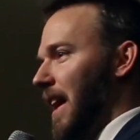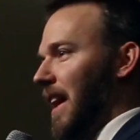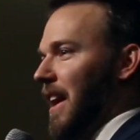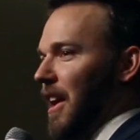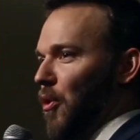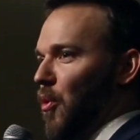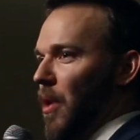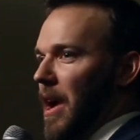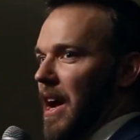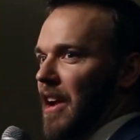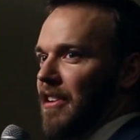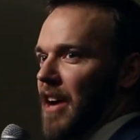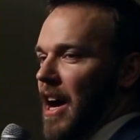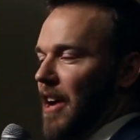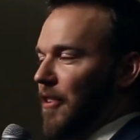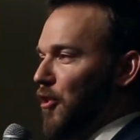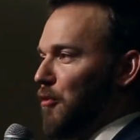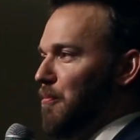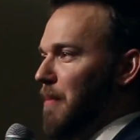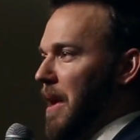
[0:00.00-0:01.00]
taking away a
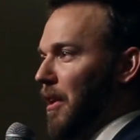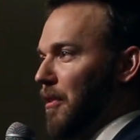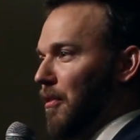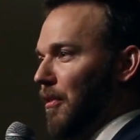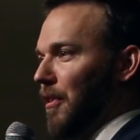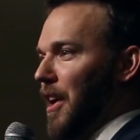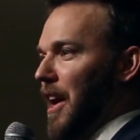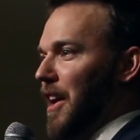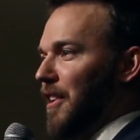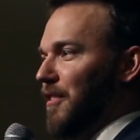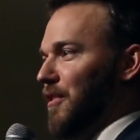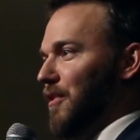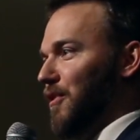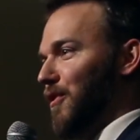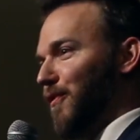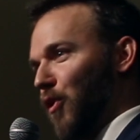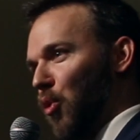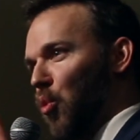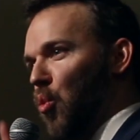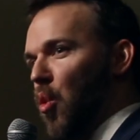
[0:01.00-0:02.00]
doctor's medical
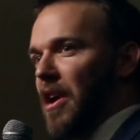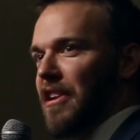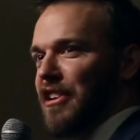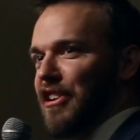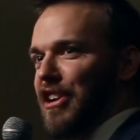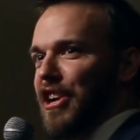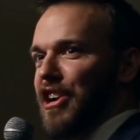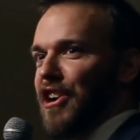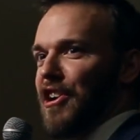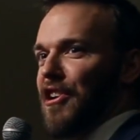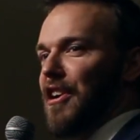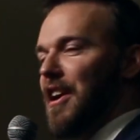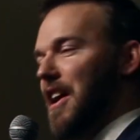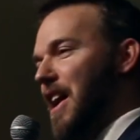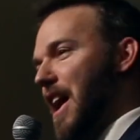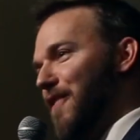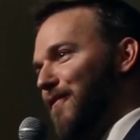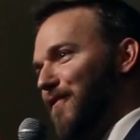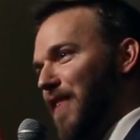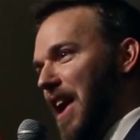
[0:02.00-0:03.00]
license for one
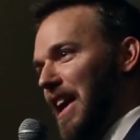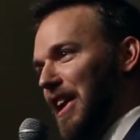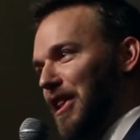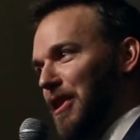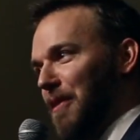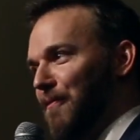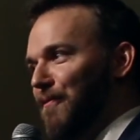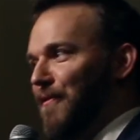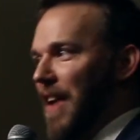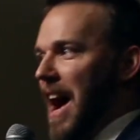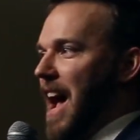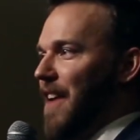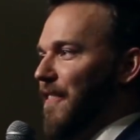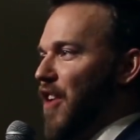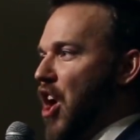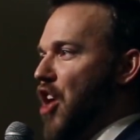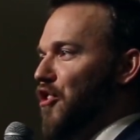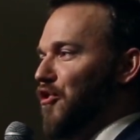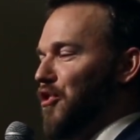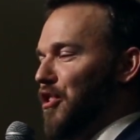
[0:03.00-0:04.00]
year and finding them
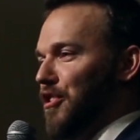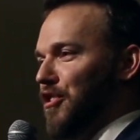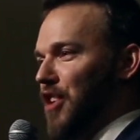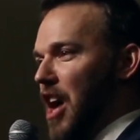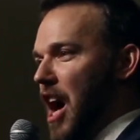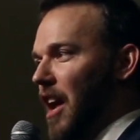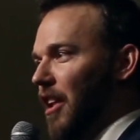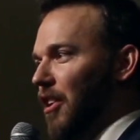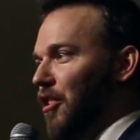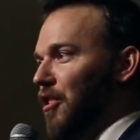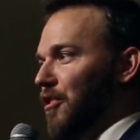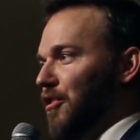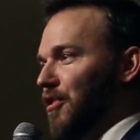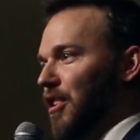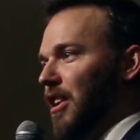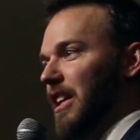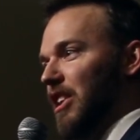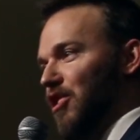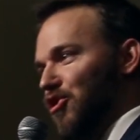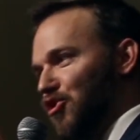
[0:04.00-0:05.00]

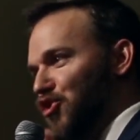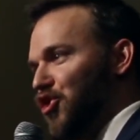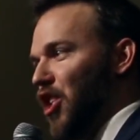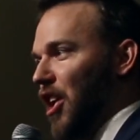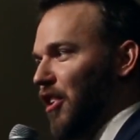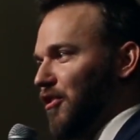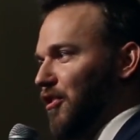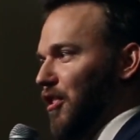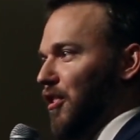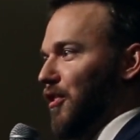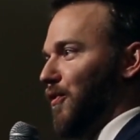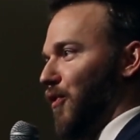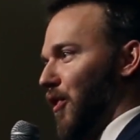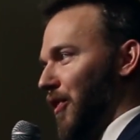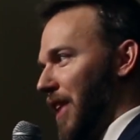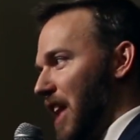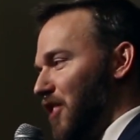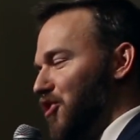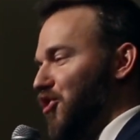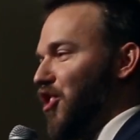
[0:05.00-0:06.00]
$500 is justice for
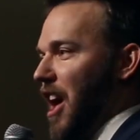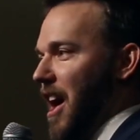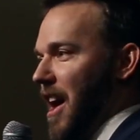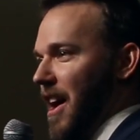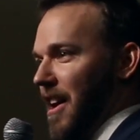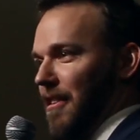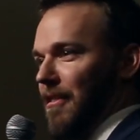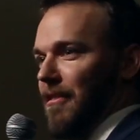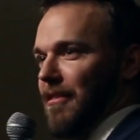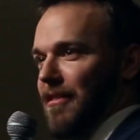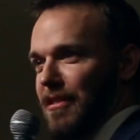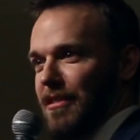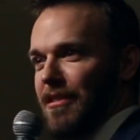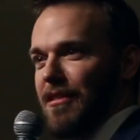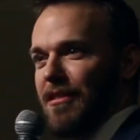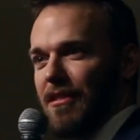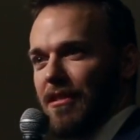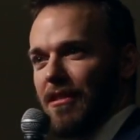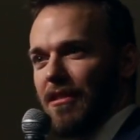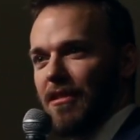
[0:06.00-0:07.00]
that child.
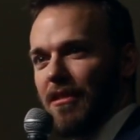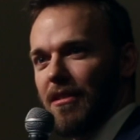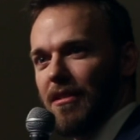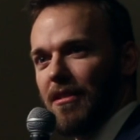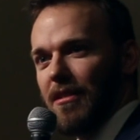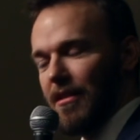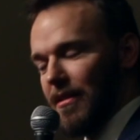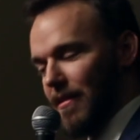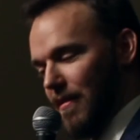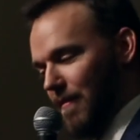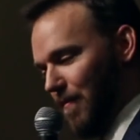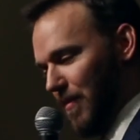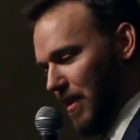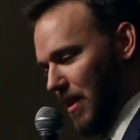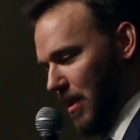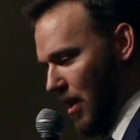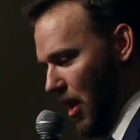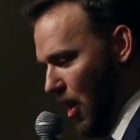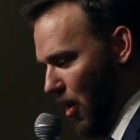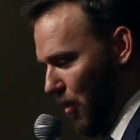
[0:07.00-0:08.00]

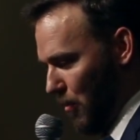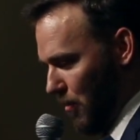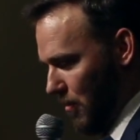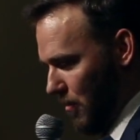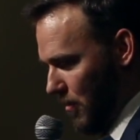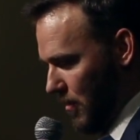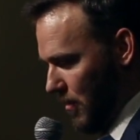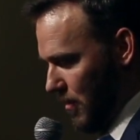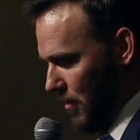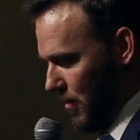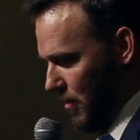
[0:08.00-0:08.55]
No.